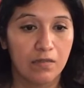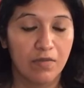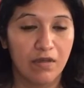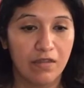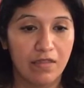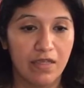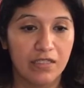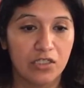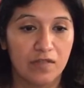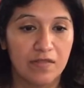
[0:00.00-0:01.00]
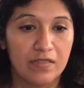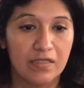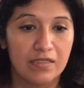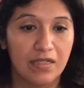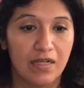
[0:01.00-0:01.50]
Oh, thanks. Jeff says
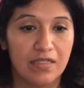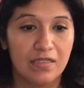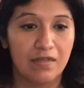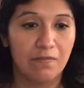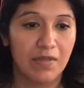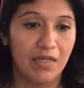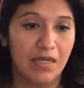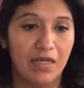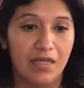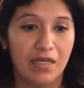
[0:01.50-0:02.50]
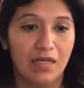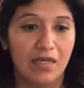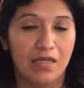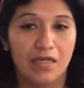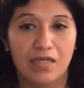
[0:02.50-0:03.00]
Lisa and I send big
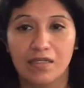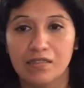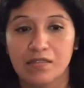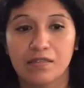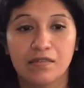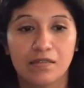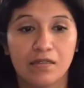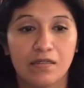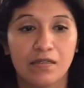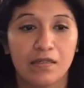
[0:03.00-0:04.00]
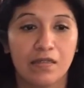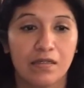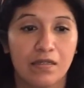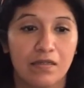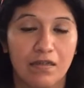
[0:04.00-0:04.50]
hugs.
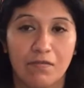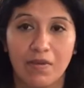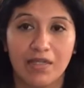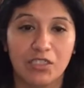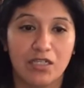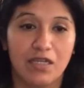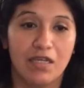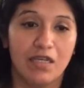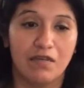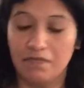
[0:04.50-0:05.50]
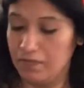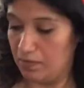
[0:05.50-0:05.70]
Bye, Jeff.